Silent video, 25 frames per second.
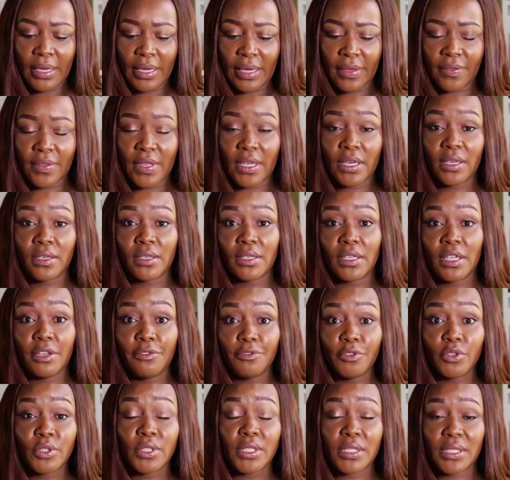And then
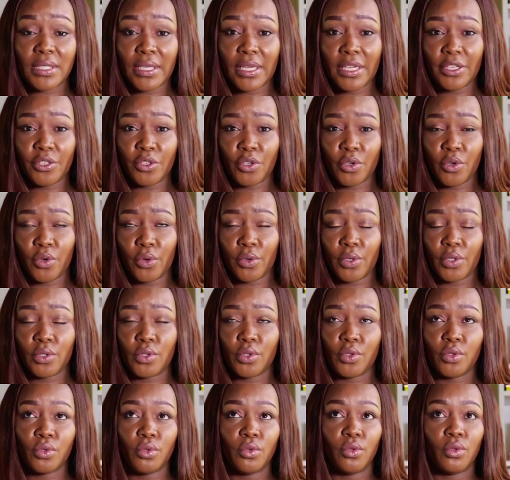if you decide you're going
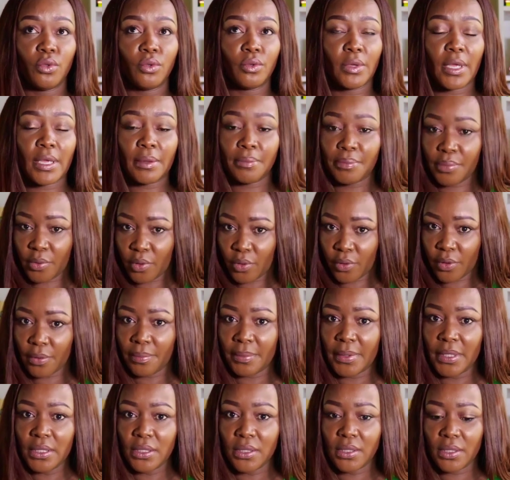to
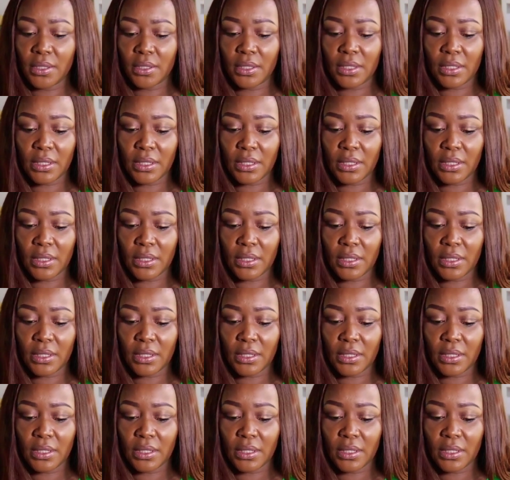employment,